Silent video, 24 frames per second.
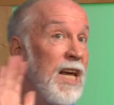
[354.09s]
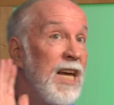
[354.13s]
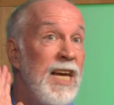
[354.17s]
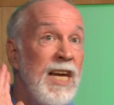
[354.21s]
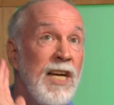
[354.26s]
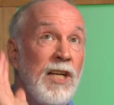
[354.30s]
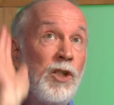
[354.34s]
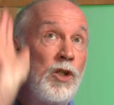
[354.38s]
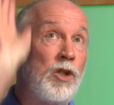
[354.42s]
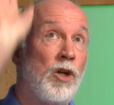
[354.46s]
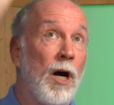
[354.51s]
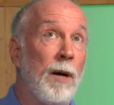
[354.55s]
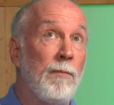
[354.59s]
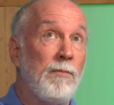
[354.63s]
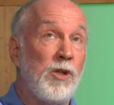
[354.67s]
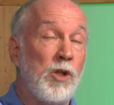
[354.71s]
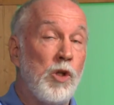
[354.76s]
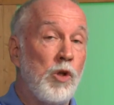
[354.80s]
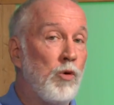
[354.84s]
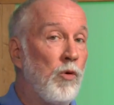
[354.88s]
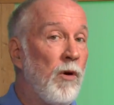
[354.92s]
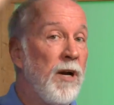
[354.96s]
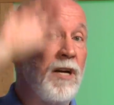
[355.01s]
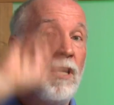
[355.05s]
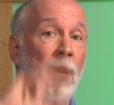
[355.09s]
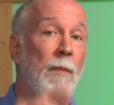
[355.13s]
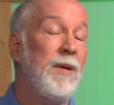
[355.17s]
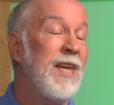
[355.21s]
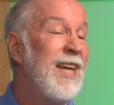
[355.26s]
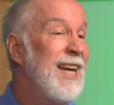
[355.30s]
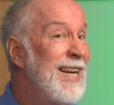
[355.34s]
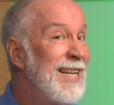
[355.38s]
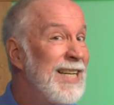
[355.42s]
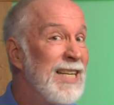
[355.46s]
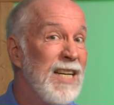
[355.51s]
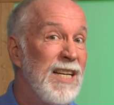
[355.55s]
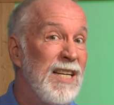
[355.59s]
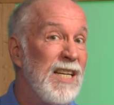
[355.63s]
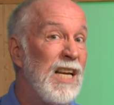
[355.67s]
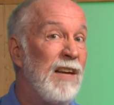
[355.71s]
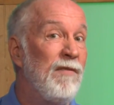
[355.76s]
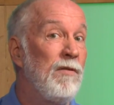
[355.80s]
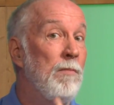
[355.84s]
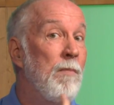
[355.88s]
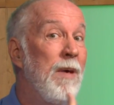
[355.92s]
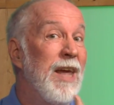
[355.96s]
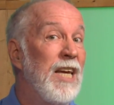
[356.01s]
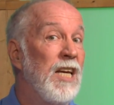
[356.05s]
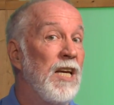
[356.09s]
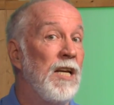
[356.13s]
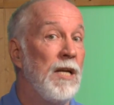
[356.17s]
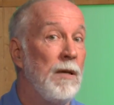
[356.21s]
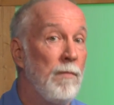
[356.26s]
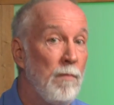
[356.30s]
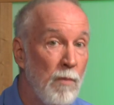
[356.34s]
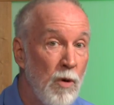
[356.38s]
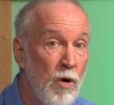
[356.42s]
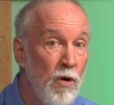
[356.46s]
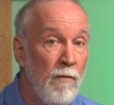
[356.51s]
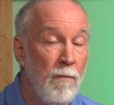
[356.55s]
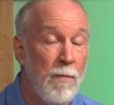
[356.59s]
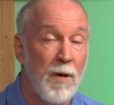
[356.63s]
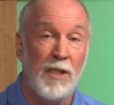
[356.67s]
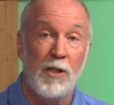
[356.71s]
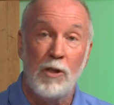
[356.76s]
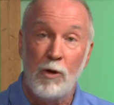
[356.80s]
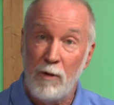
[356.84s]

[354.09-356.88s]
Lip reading: He jumped straight up. He didn't even make any movement.